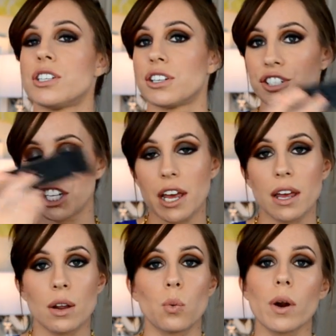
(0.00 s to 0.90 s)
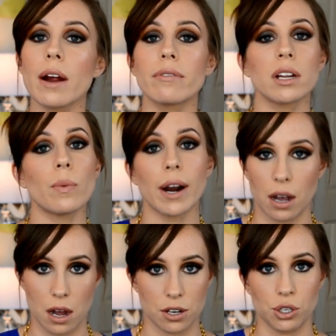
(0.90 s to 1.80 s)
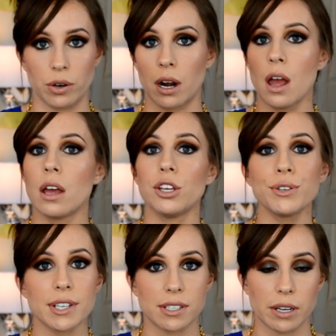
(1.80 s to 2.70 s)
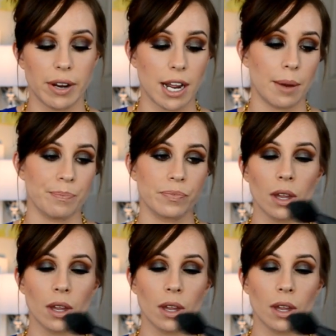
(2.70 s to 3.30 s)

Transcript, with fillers: your chin, wherever you want to contour, use this every day.